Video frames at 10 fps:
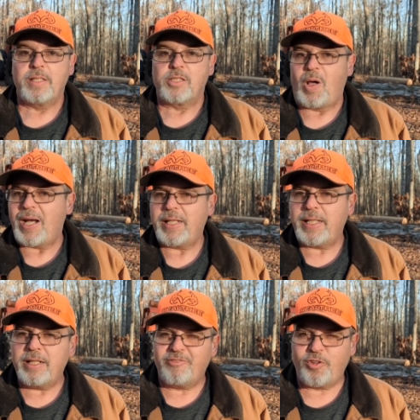So I
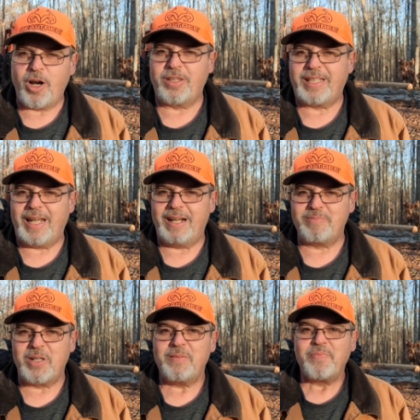didn't get in front of the
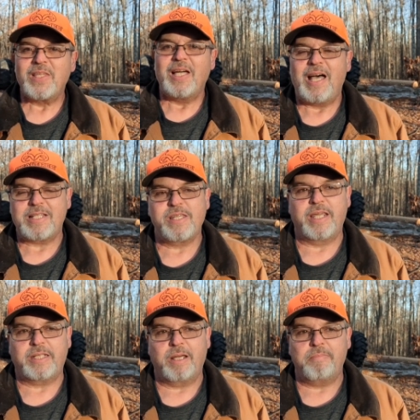camera. I
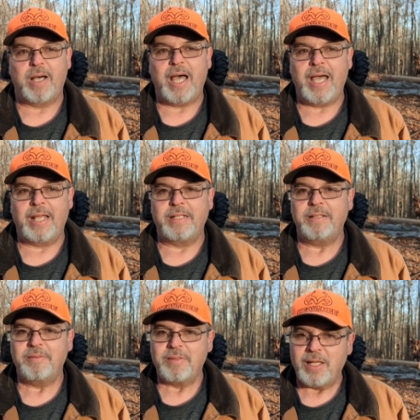sneaked up behind
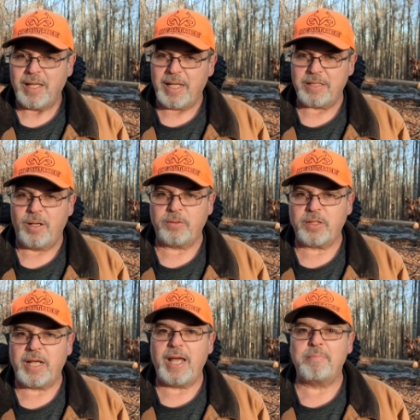it and took
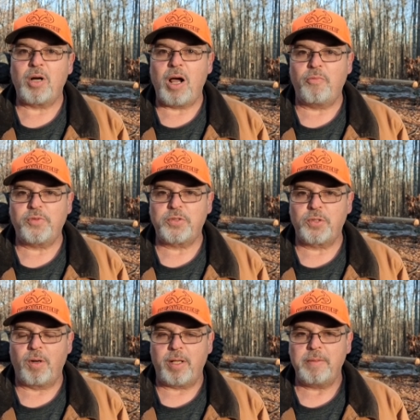the camera off the
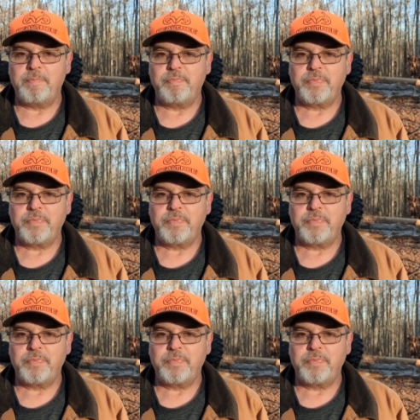tree